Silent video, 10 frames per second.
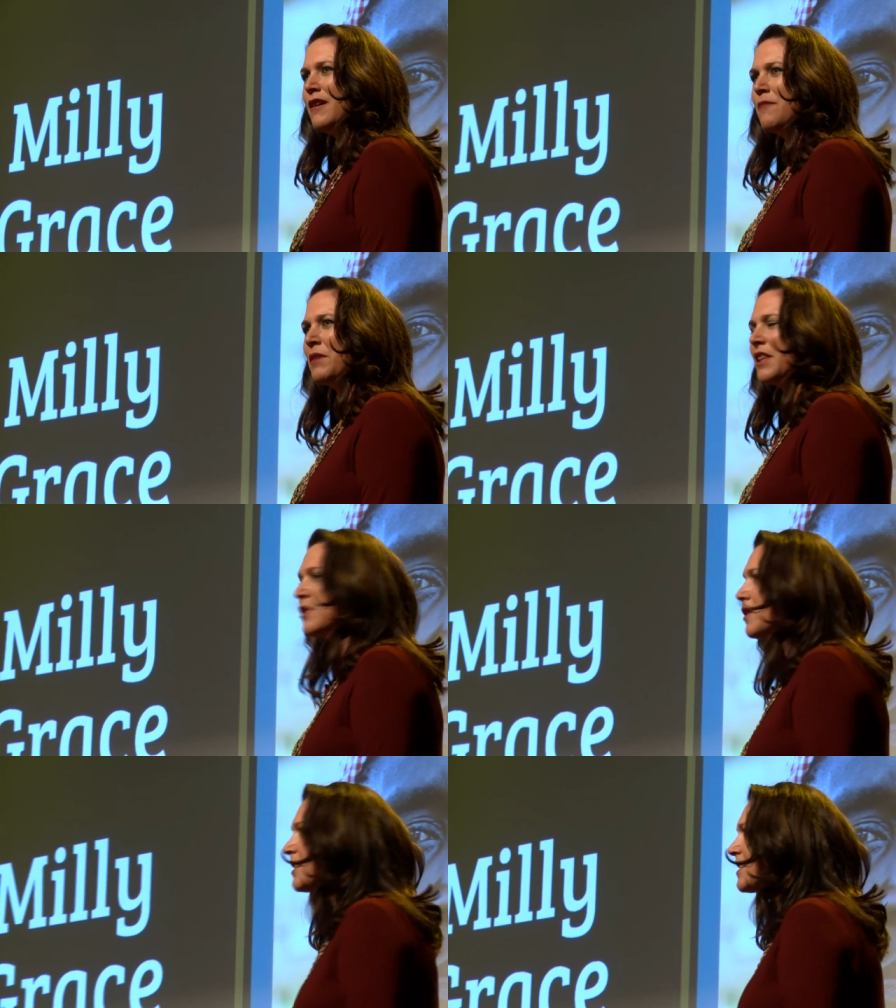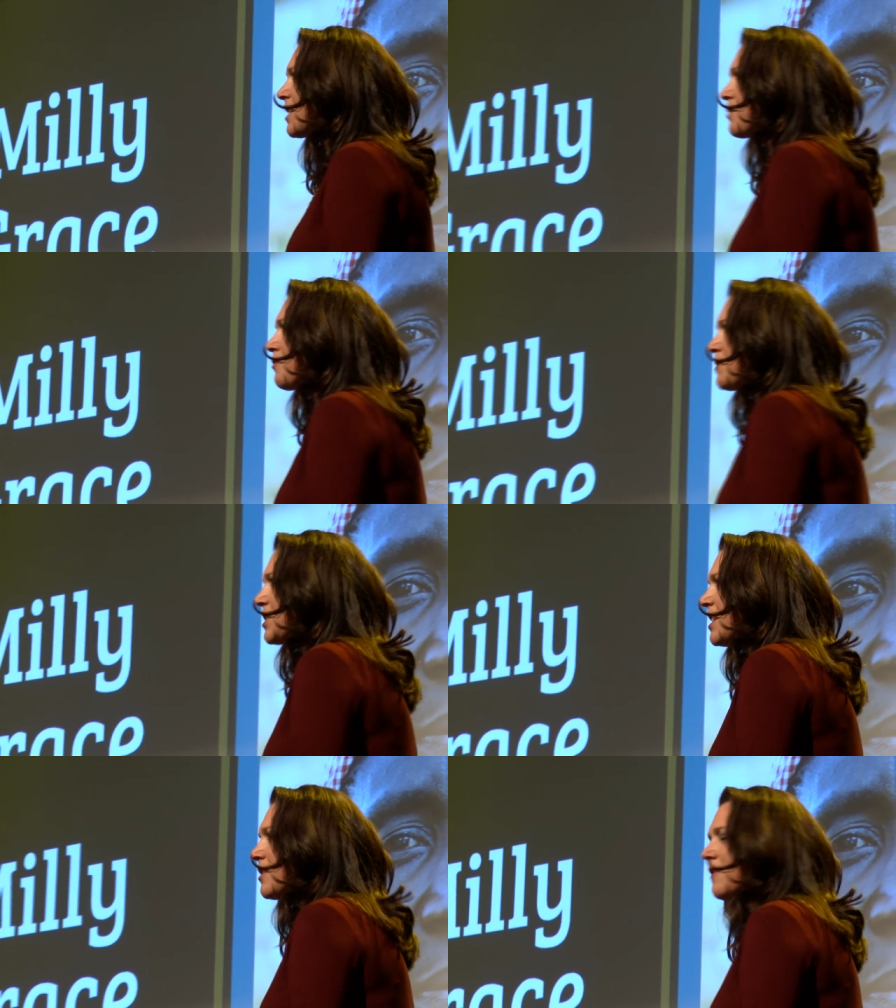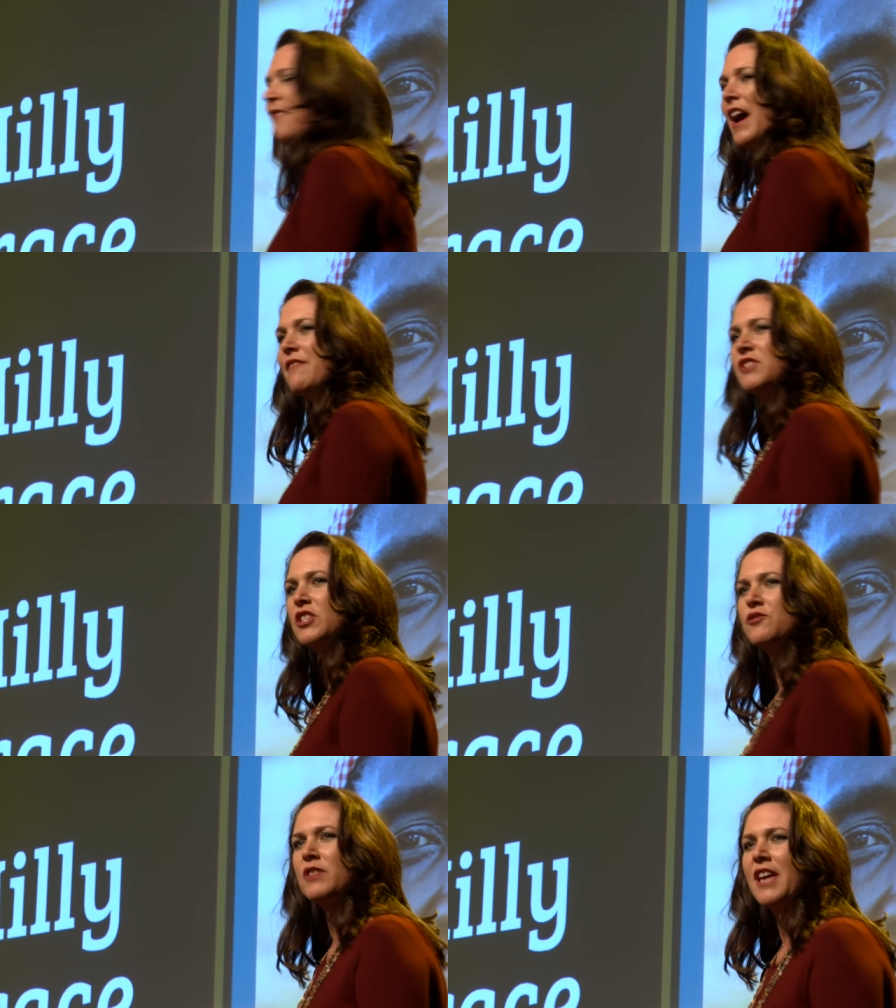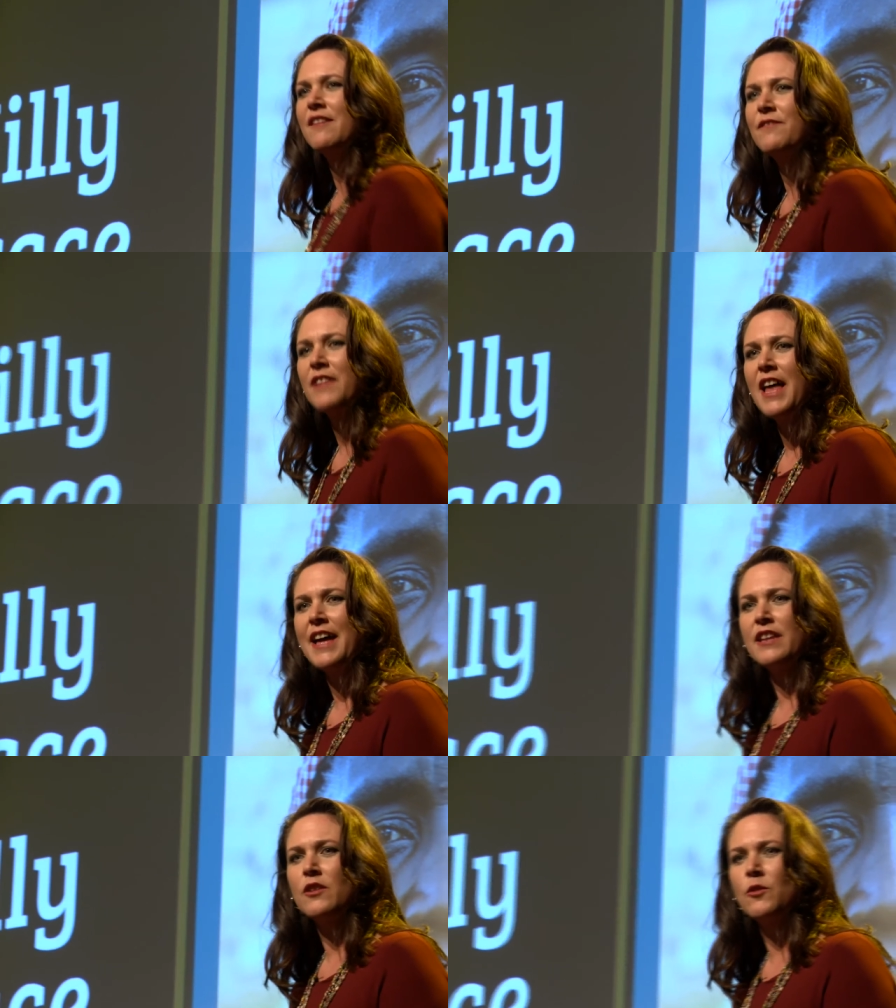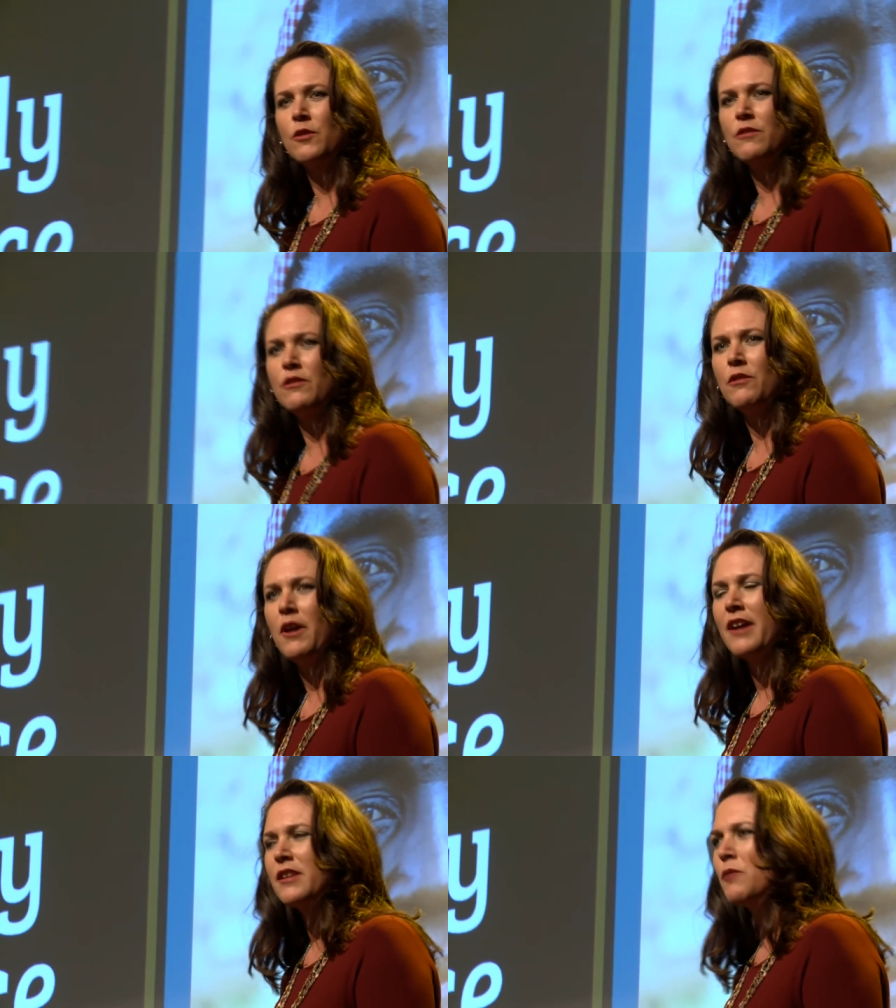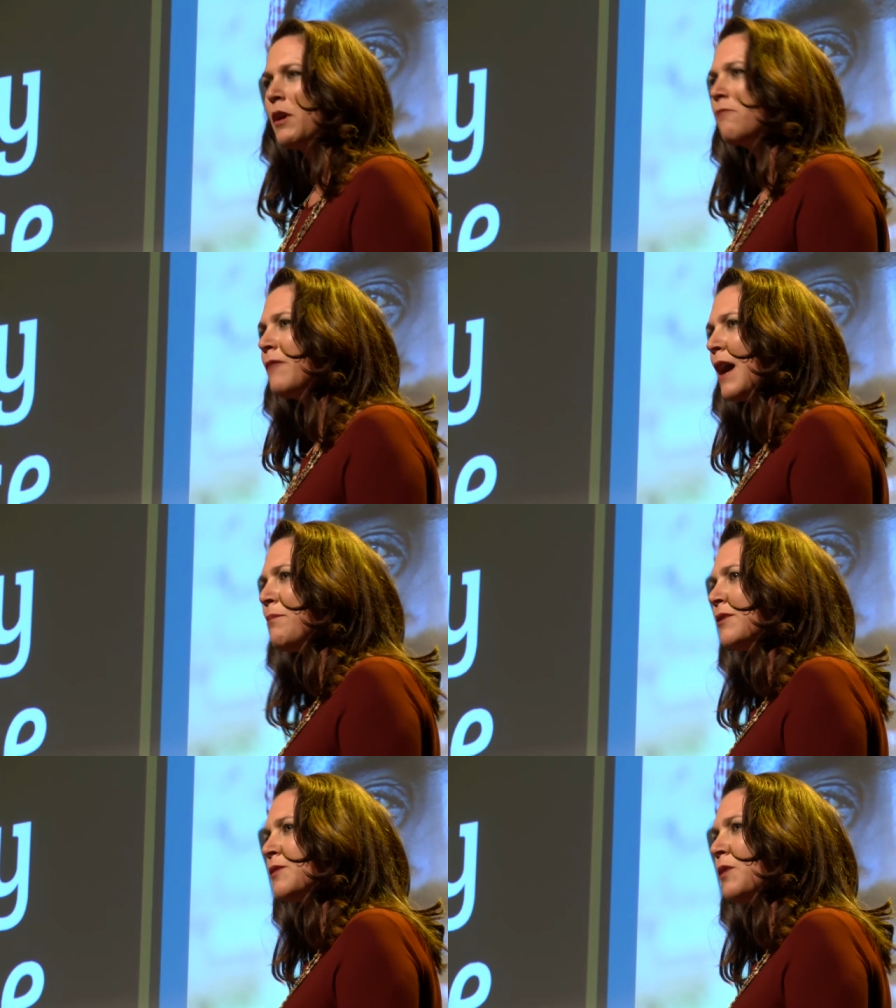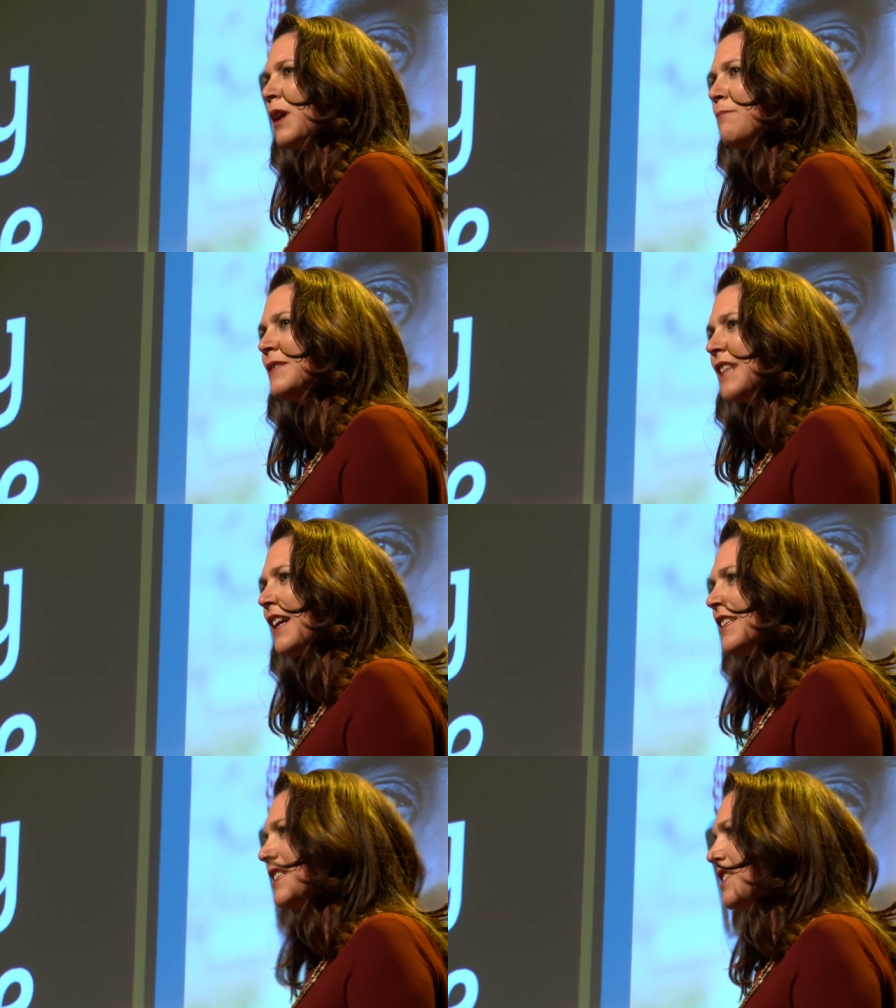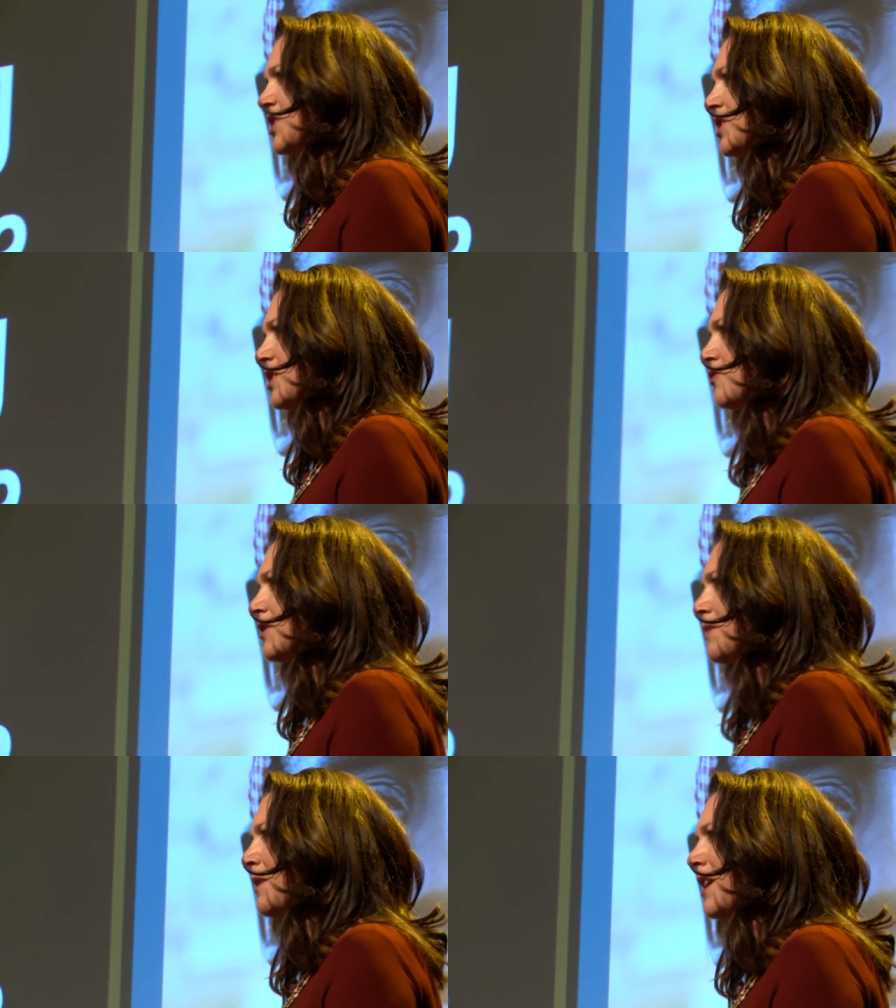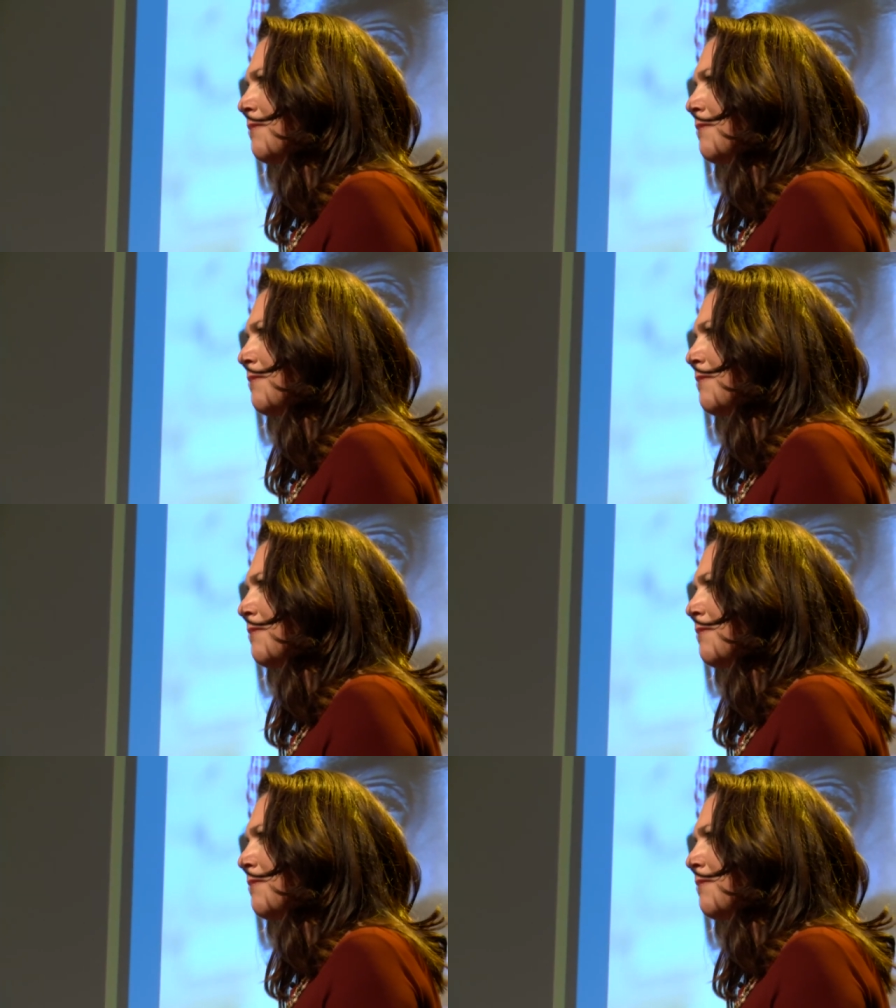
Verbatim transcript: Millie told us that she and her five children had fled northern Uganda where rebels were abducting children to become